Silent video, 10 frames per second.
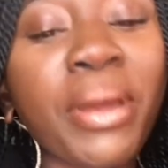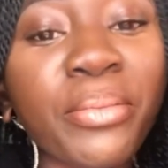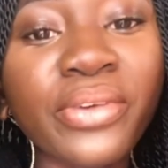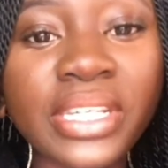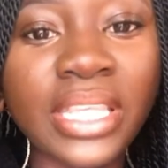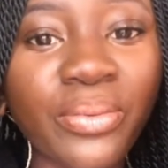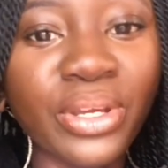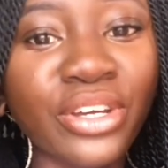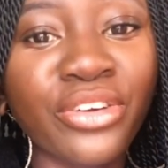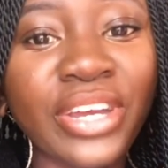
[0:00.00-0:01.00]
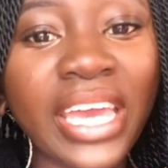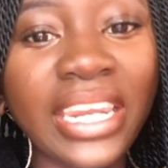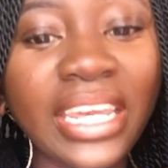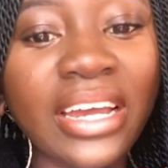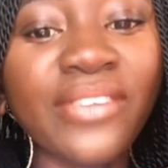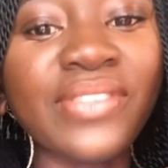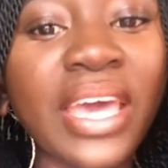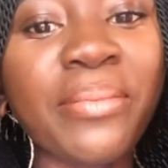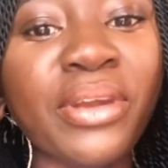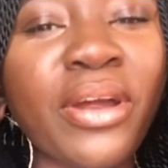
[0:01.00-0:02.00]
memories that we are creating of
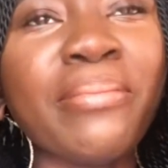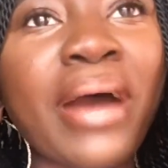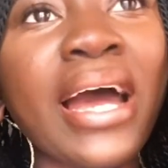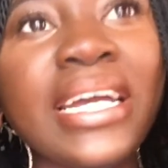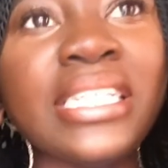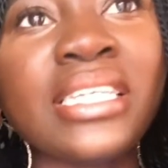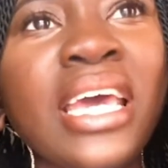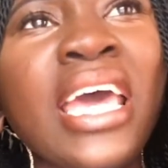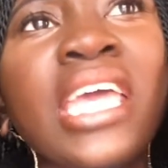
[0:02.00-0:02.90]
them in our minds.